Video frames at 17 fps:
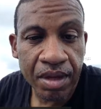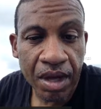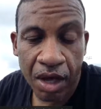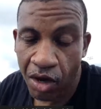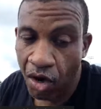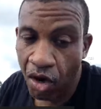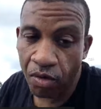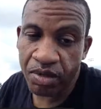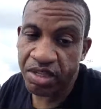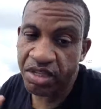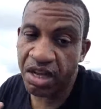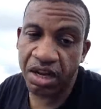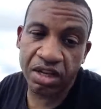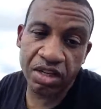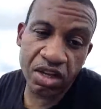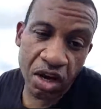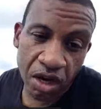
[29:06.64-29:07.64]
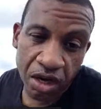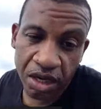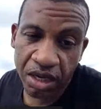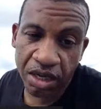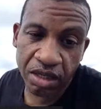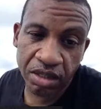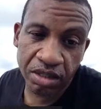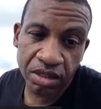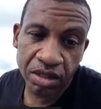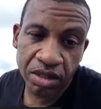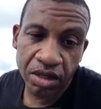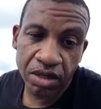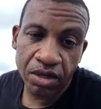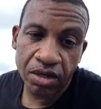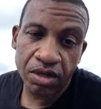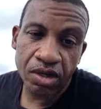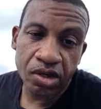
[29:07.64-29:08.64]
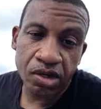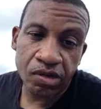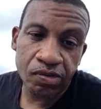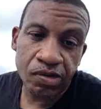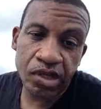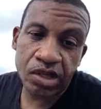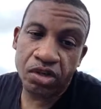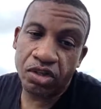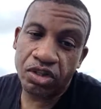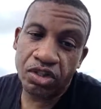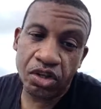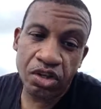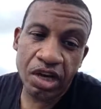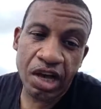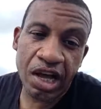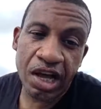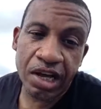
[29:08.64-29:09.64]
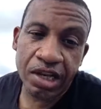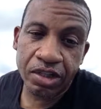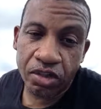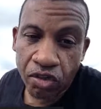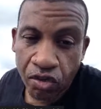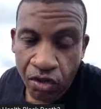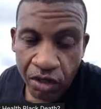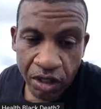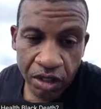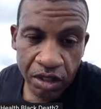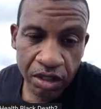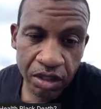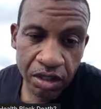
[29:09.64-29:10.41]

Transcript: and all we telling y'all is we're going to show y'all how to do it.